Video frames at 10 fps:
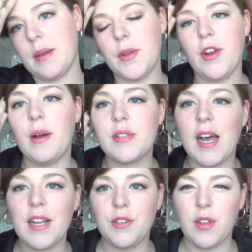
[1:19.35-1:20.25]
like when you're
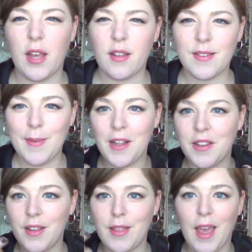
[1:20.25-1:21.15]
outside and you like
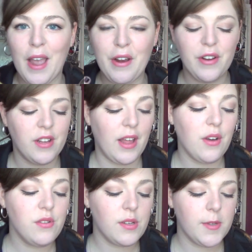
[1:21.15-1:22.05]
smell in the air and you're
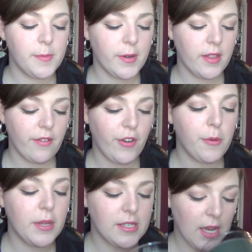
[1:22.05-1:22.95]
like, oh, someone's burning their
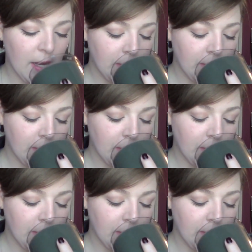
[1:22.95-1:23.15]
fireplace.